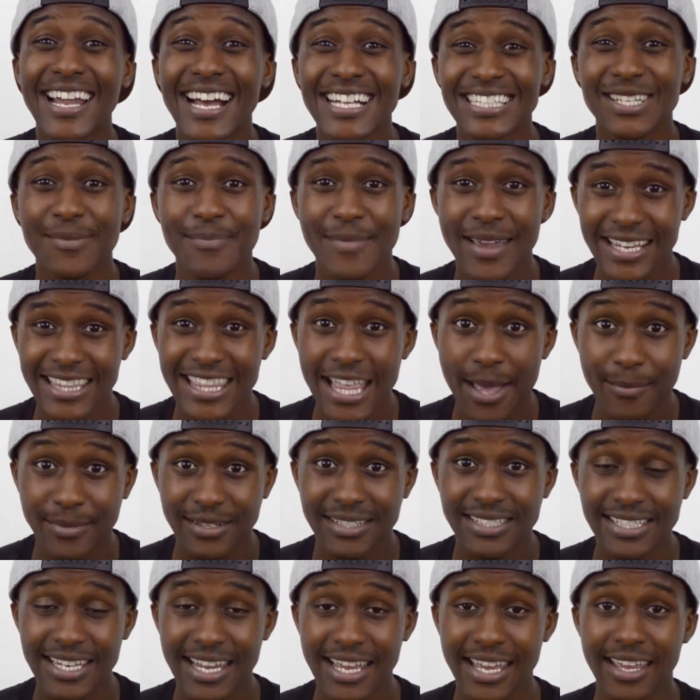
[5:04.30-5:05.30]
not to make that
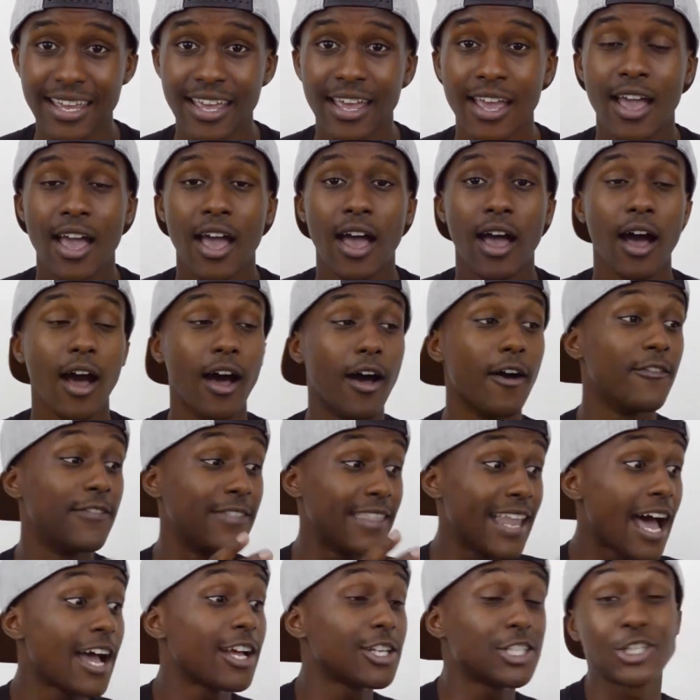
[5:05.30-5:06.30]
mistake of
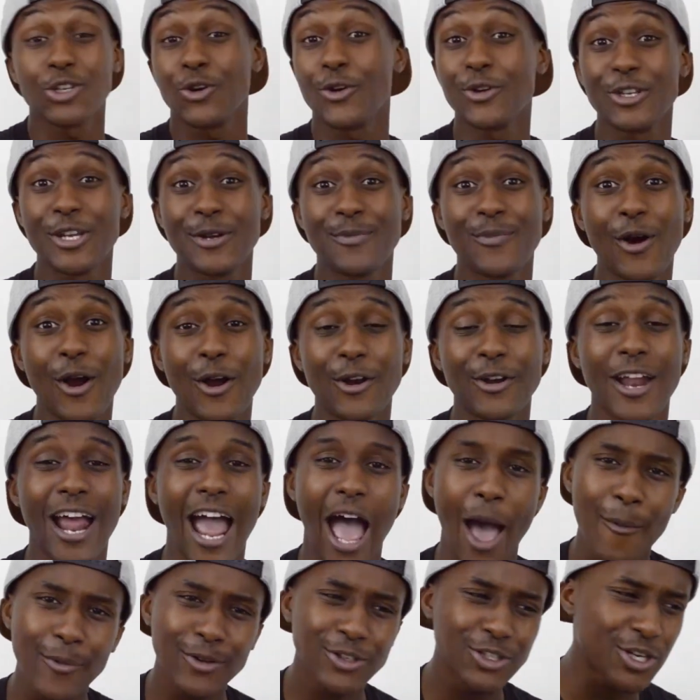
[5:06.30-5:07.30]
not showing your partner
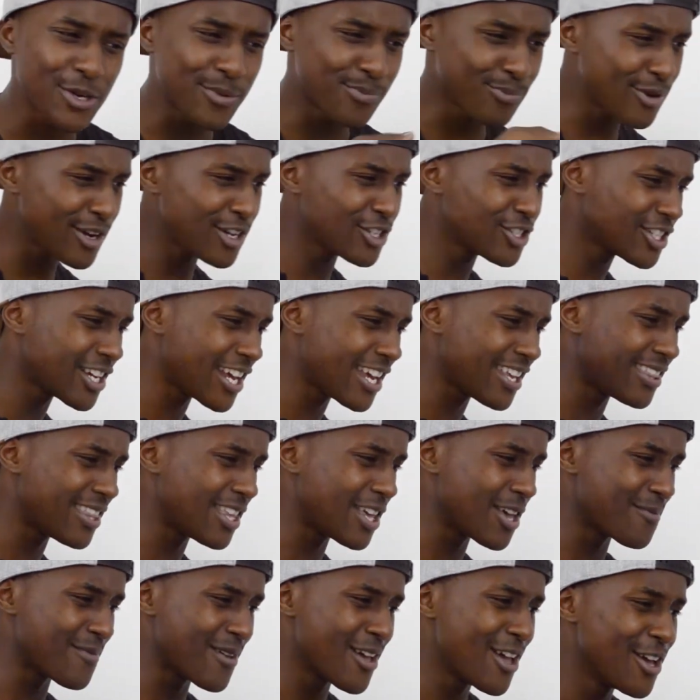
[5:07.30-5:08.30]
how much you appreciate
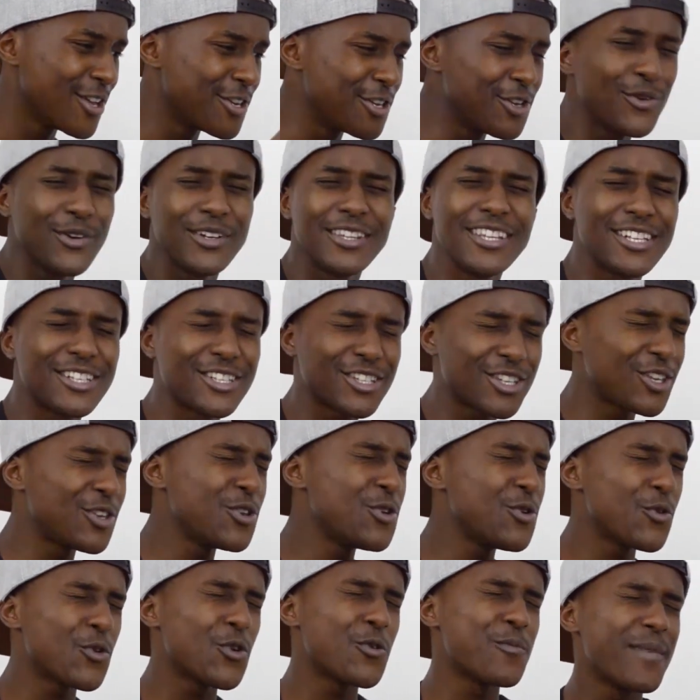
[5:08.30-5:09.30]
them doing this
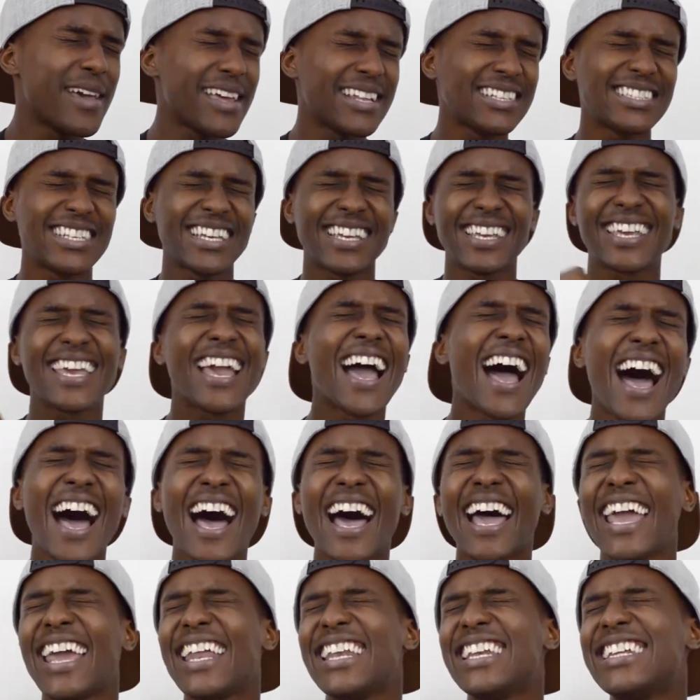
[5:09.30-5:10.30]
cute, romantic,
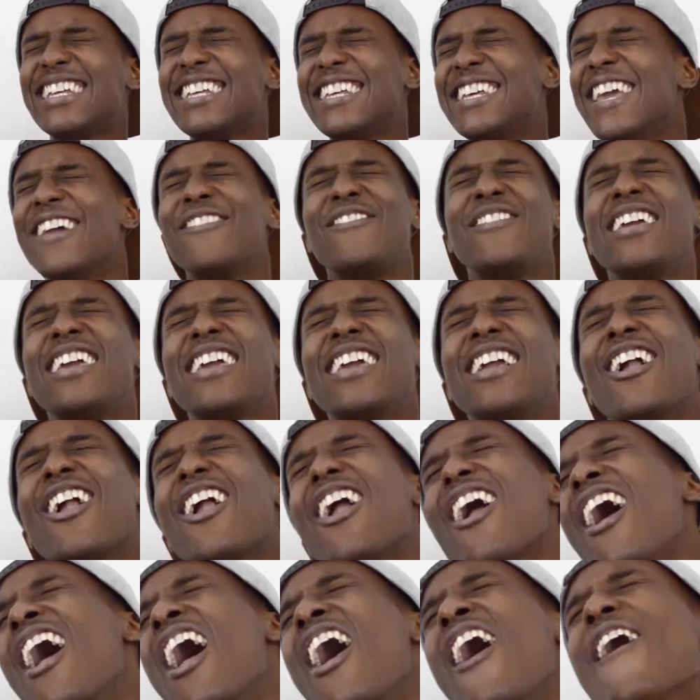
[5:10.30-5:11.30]
kind,
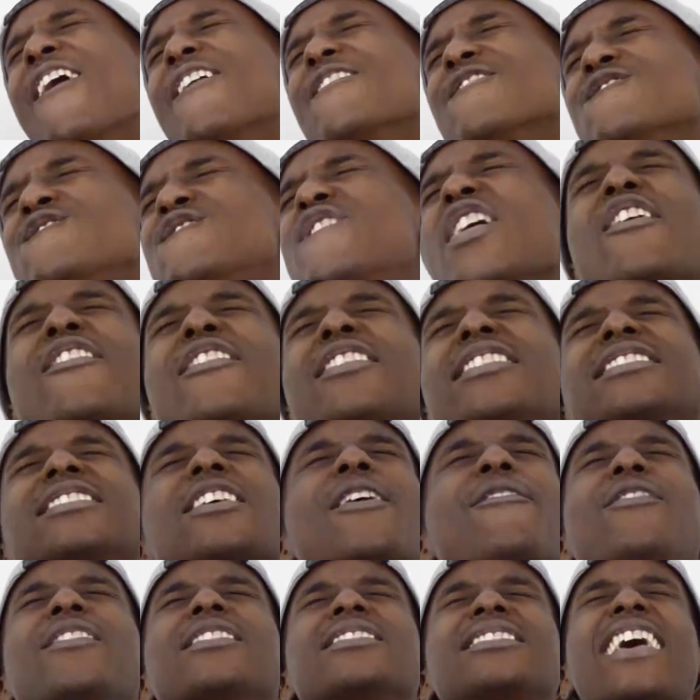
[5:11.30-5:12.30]
giving, very
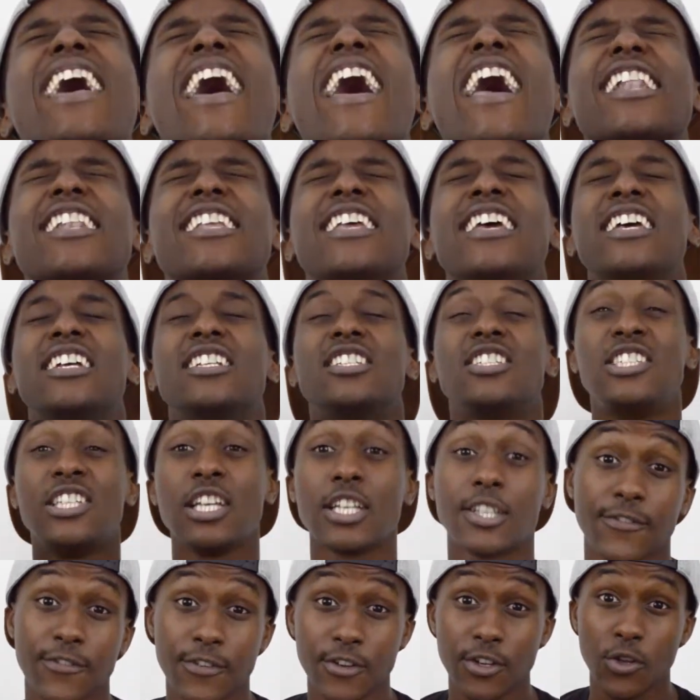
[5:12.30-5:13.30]
selfless act
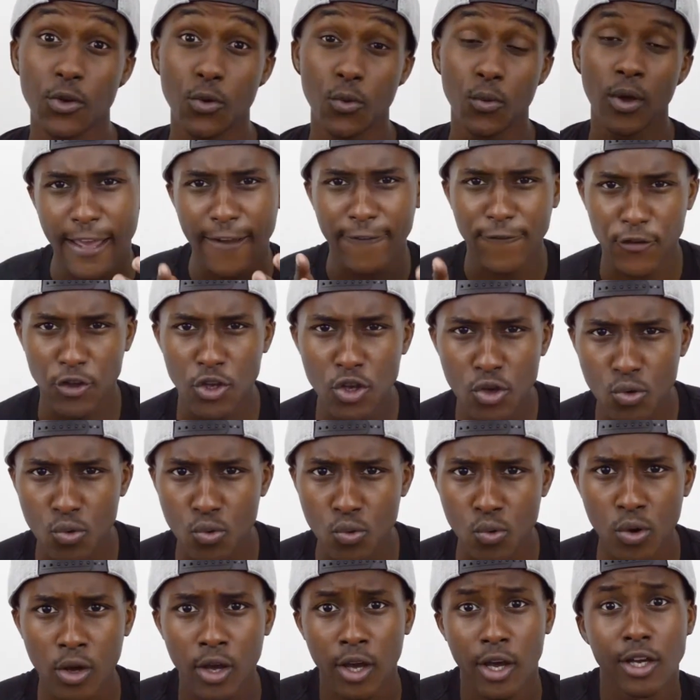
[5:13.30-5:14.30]
just for you. If
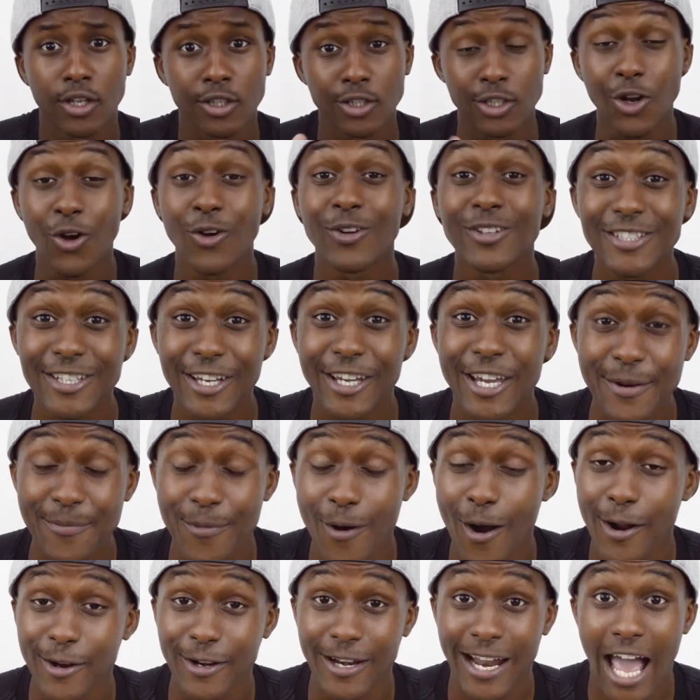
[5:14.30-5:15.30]
you don't tell your
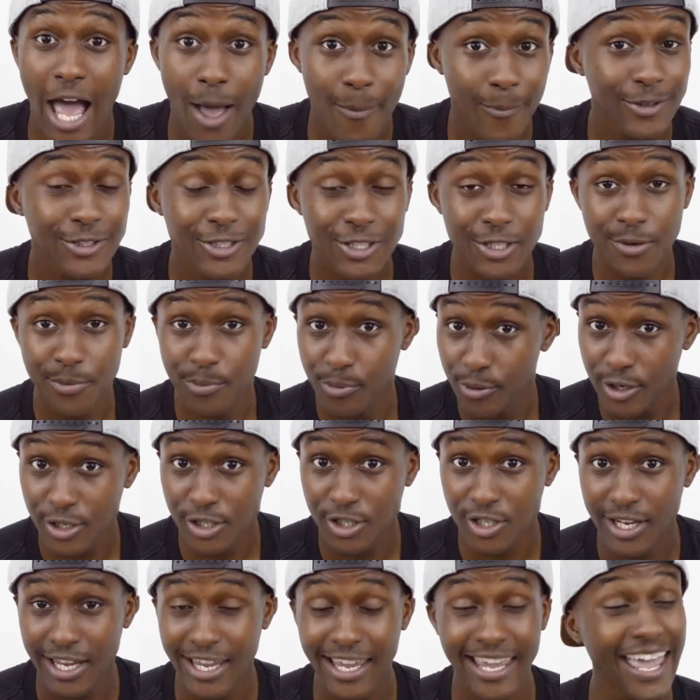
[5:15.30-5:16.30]
partner how much you
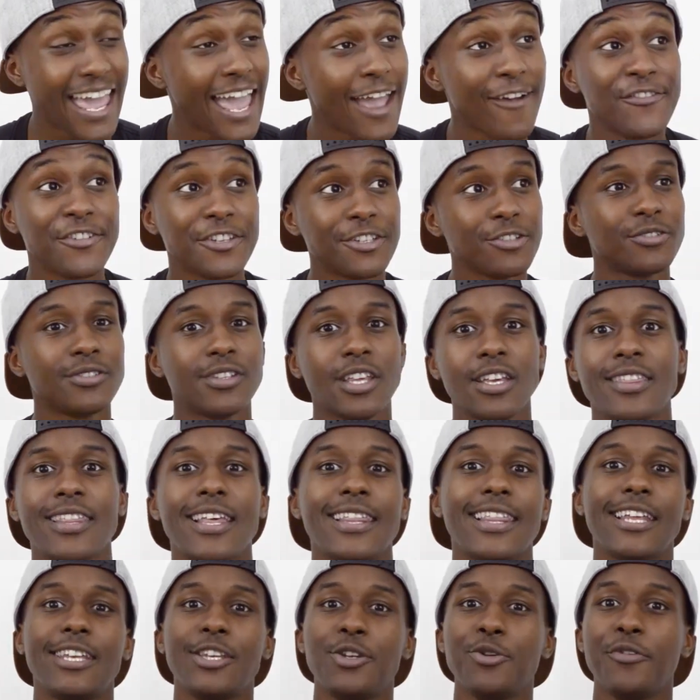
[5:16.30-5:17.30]
appreciate every single thing
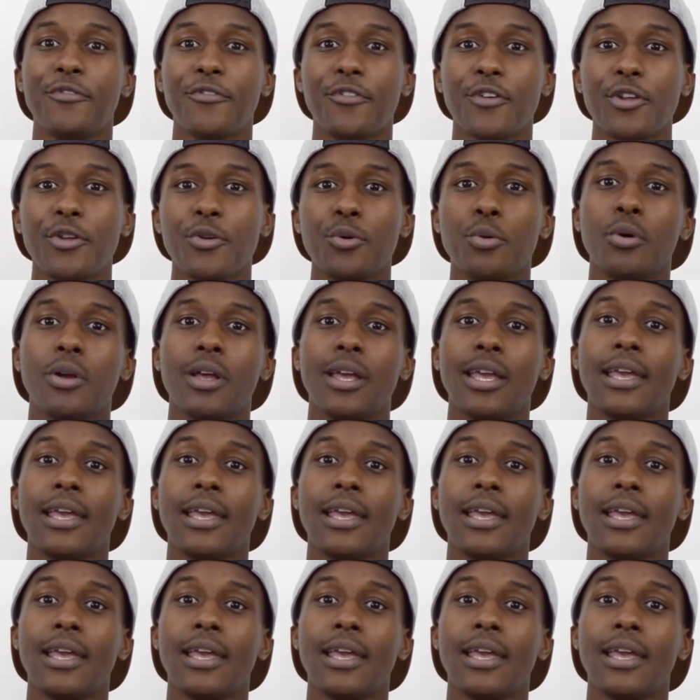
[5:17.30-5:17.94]
that they do for you,